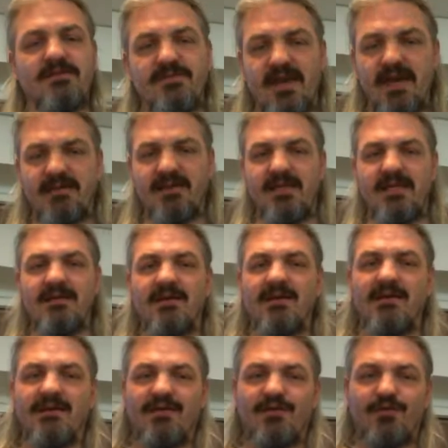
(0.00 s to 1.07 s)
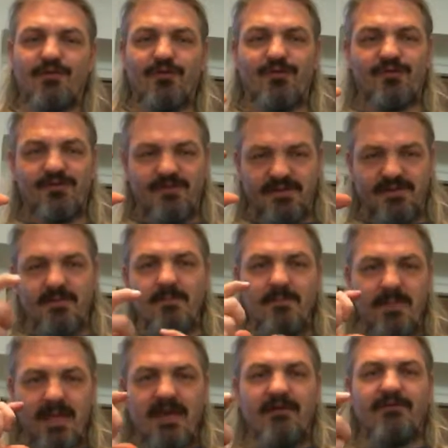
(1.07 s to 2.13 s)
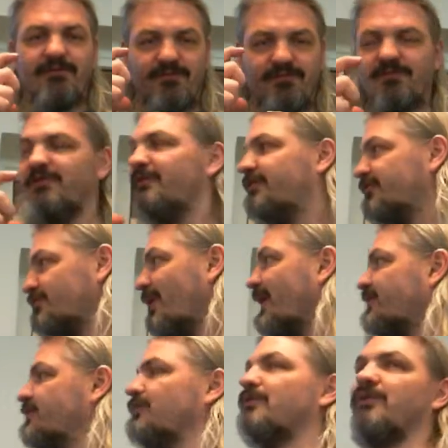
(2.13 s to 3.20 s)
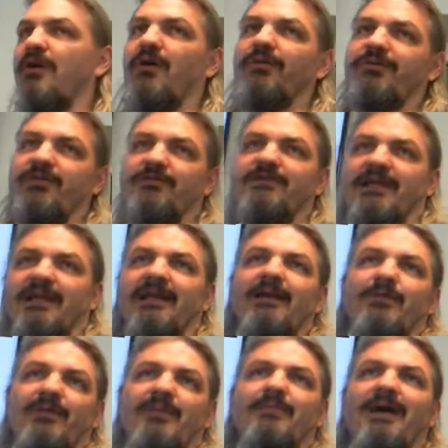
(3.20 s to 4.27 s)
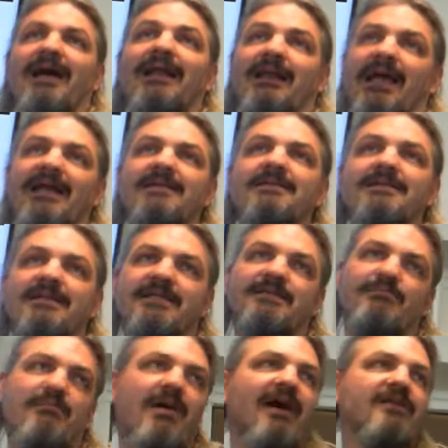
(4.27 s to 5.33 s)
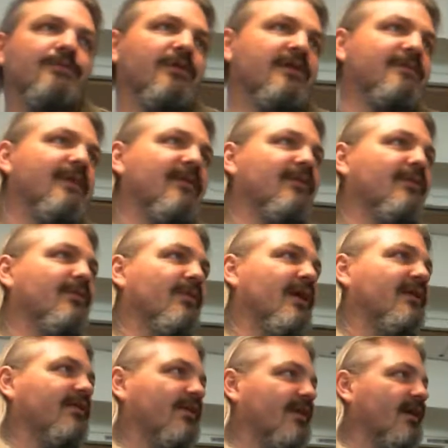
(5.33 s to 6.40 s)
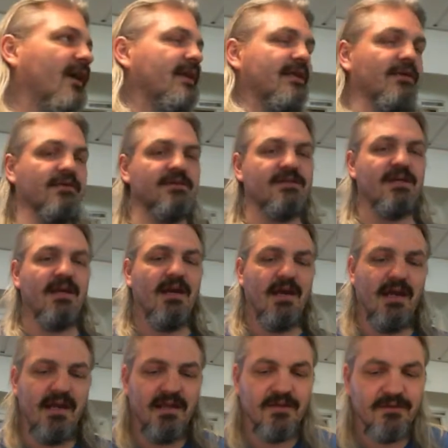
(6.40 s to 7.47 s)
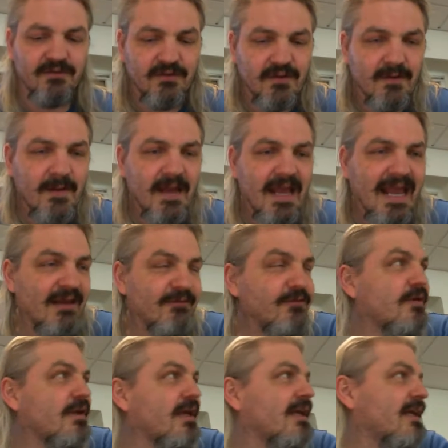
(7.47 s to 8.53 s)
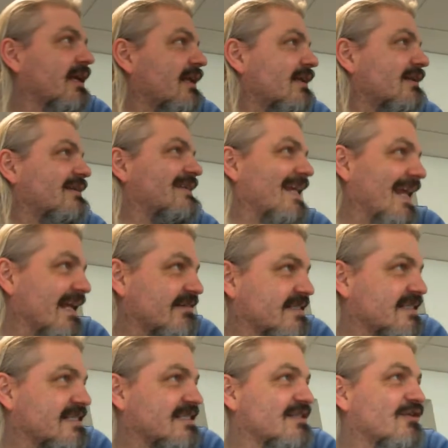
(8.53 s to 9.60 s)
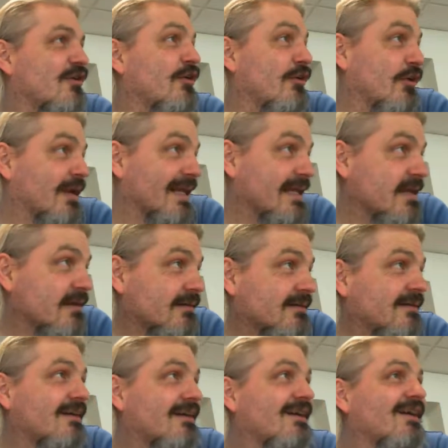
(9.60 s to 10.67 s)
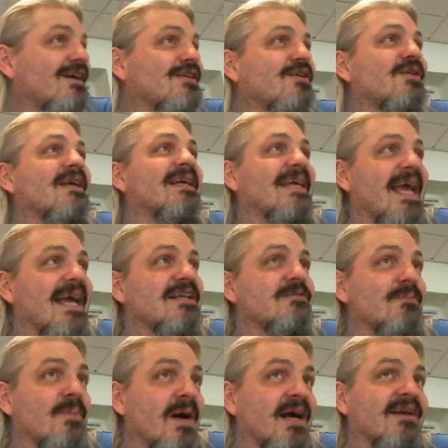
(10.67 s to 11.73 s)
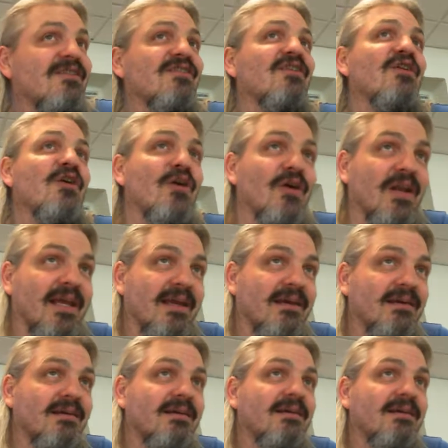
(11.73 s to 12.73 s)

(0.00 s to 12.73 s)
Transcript: of that, the mere structural cost of dealing with a bug late is much more expensive, right? So the idea is if you can get tests early, you can catch bugs earlier